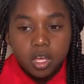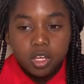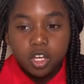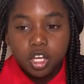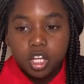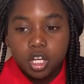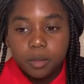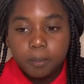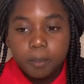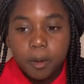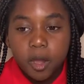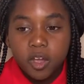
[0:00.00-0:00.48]

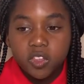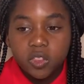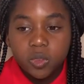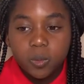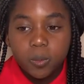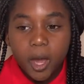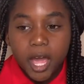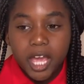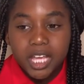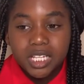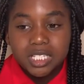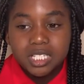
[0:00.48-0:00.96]
good both
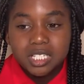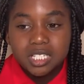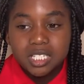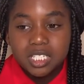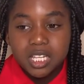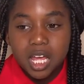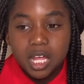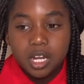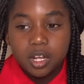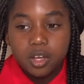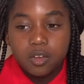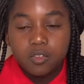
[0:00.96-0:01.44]
ways,
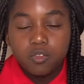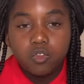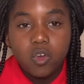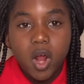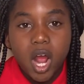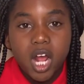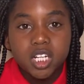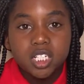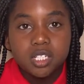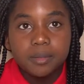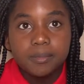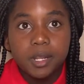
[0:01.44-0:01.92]
instead of
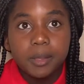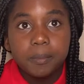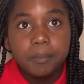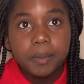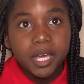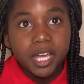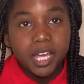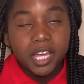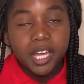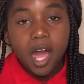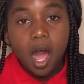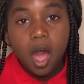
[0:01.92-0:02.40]
randomly
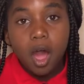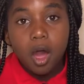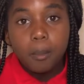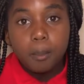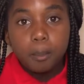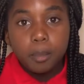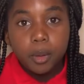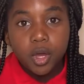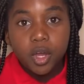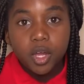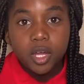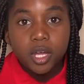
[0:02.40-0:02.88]
picking out a
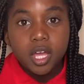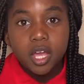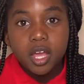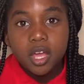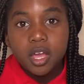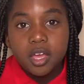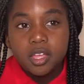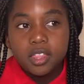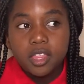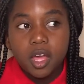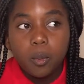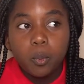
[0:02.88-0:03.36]
book
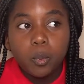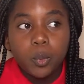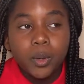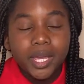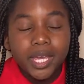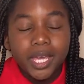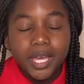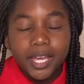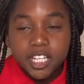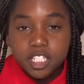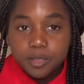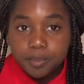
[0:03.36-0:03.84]
that
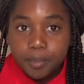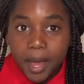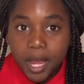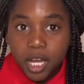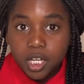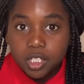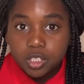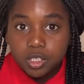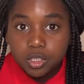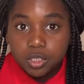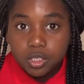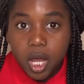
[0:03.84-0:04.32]
we
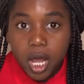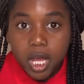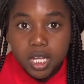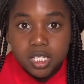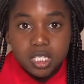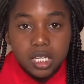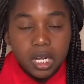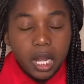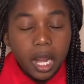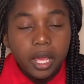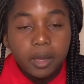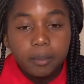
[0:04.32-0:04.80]
expect you guys
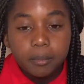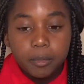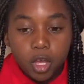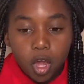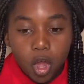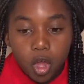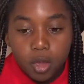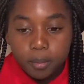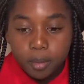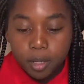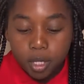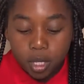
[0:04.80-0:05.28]
to like and we
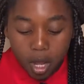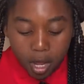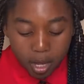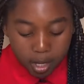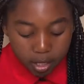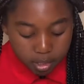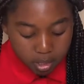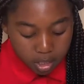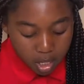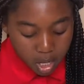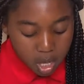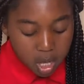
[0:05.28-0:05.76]
hope you
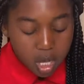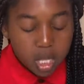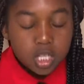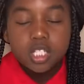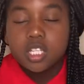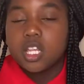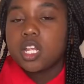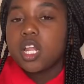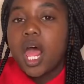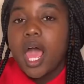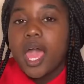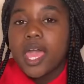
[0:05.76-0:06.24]
guys
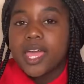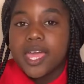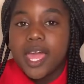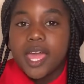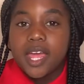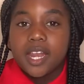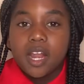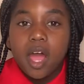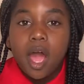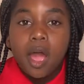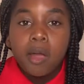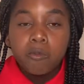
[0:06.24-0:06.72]
to like.
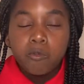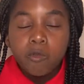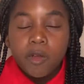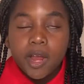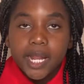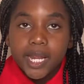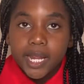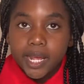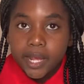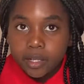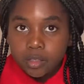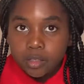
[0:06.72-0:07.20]
And I really